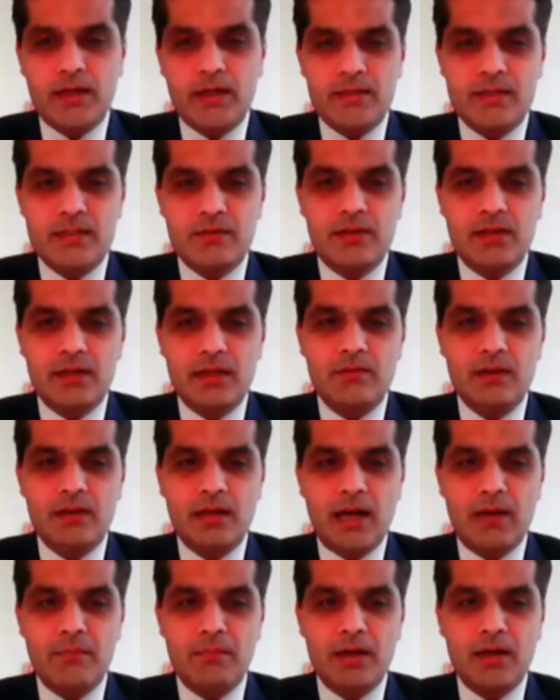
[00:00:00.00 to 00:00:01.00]
to be conservative
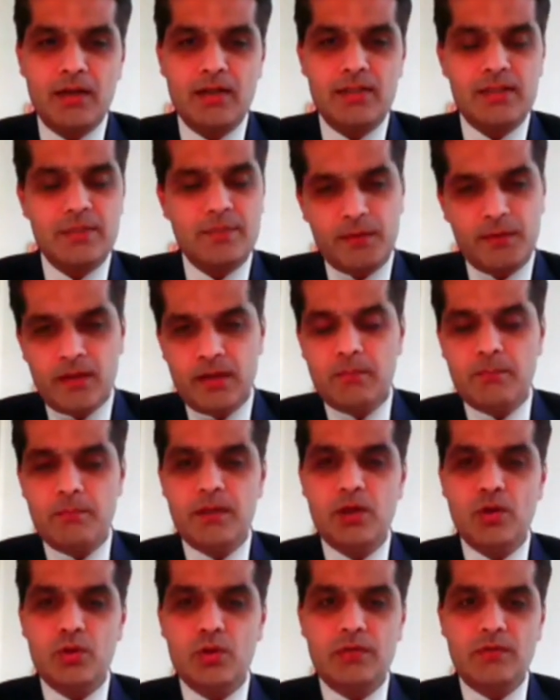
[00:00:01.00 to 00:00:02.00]
in high markets,
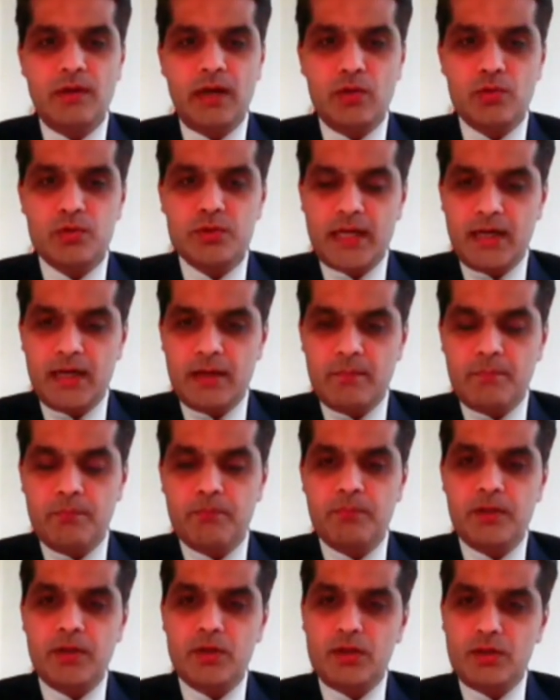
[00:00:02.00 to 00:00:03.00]
be on the value side,
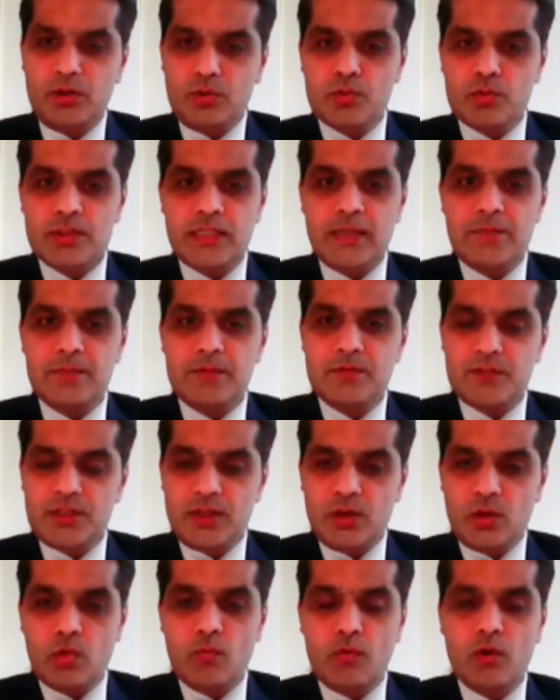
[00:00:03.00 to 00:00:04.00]
be into schemes
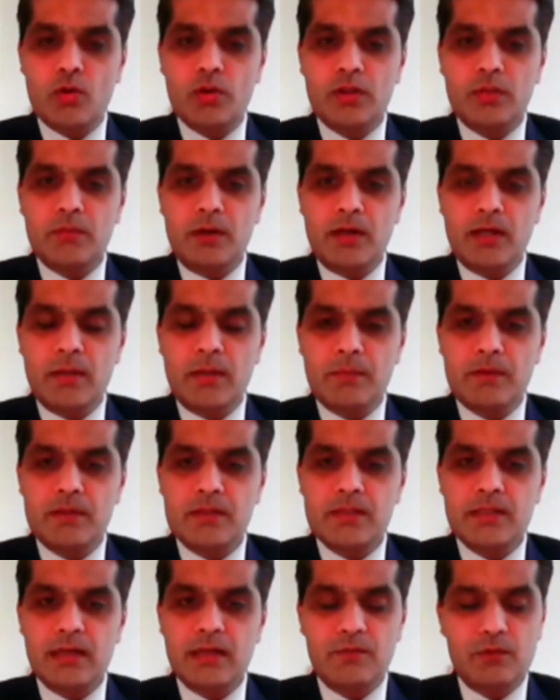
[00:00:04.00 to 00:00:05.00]
which are lower on the
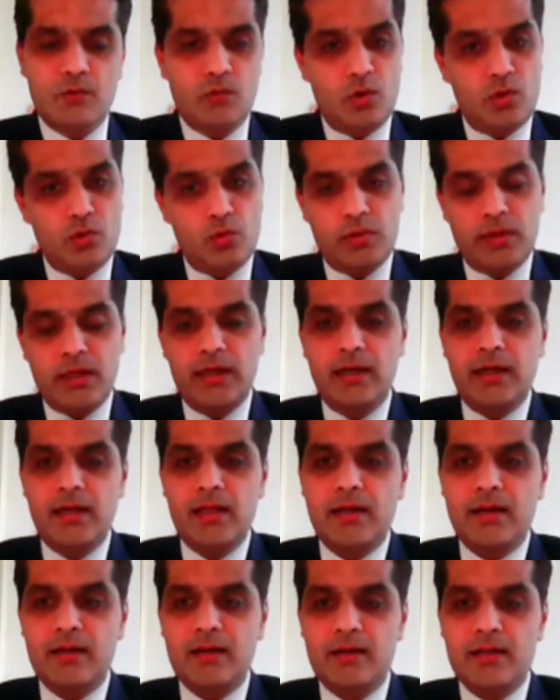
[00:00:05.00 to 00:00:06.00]
multiples. If you want to really
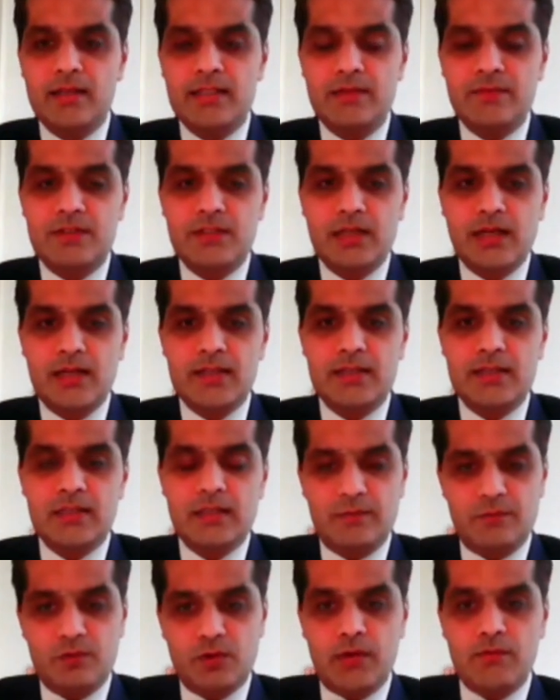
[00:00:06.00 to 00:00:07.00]
take an aggressive
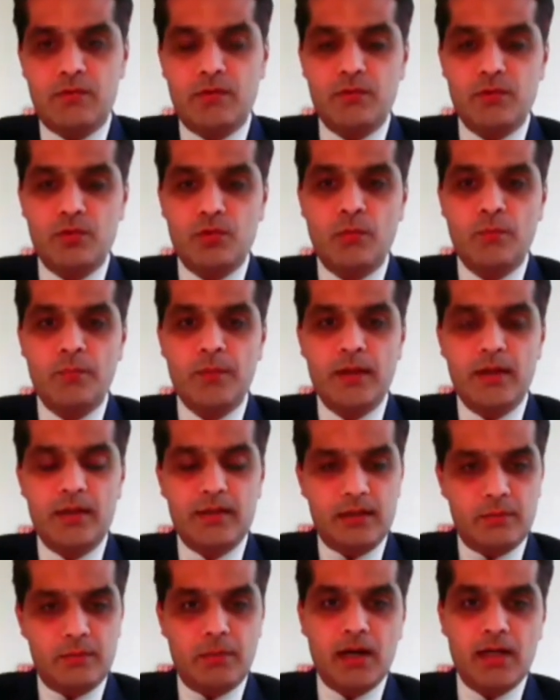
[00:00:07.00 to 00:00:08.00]
stance, if you have a view
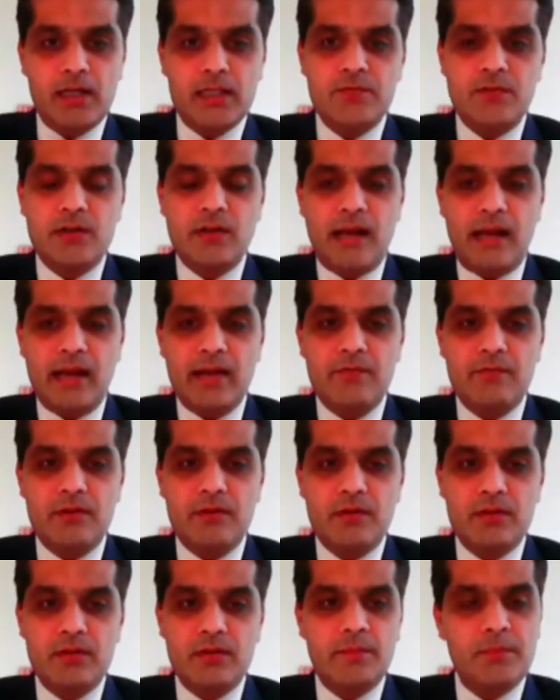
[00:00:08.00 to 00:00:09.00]
that markets will rally
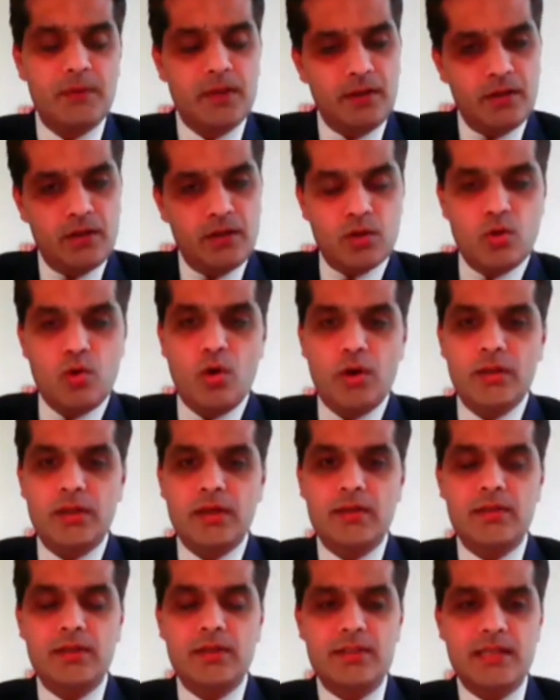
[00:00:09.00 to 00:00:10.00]
further, go on
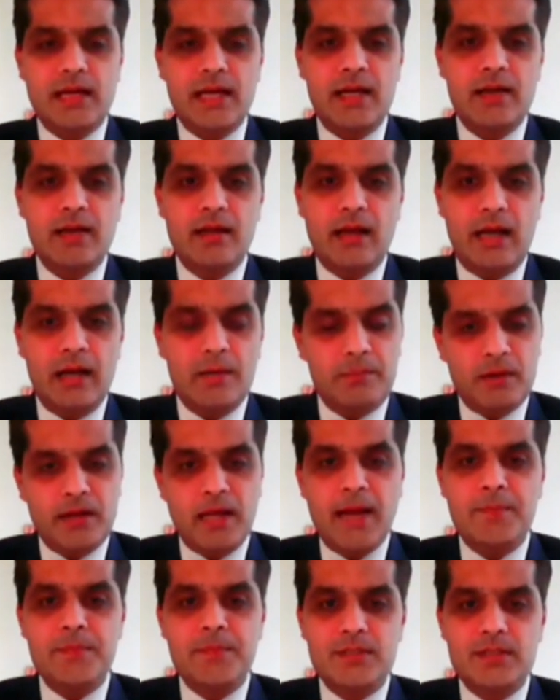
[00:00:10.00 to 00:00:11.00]
the other side and
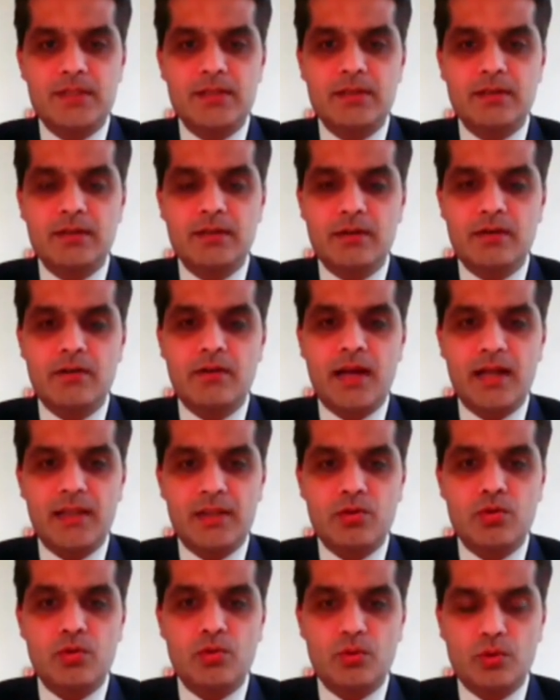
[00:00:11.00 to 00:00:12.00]
perhaps try
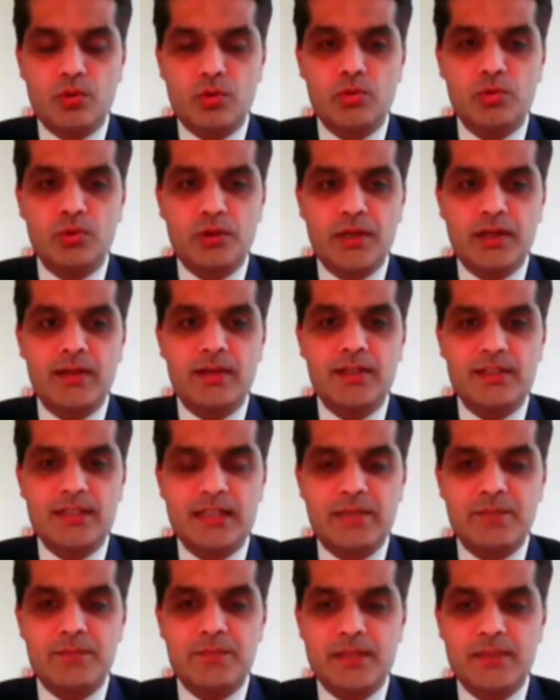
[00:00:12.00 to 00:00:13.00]
the growth oriented
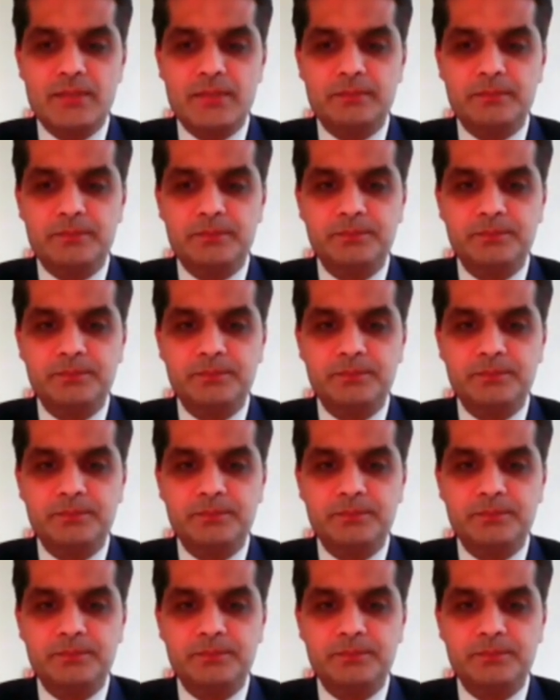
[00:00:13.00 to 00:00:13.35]
schemes.